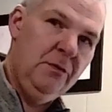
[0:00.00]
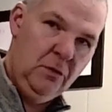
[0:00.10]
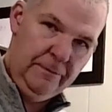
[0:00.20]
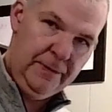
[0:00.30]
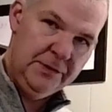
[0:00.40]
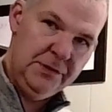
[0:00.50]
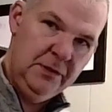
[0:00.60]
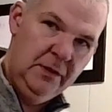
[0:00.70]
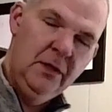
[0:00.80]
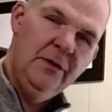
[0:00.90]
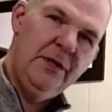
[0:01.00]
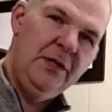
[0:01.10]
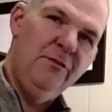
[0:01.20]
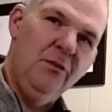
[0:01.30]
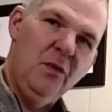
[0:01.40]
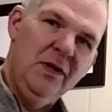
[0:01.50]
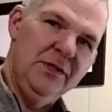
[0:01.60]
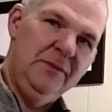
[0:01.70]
Workbench. Thank you for watching.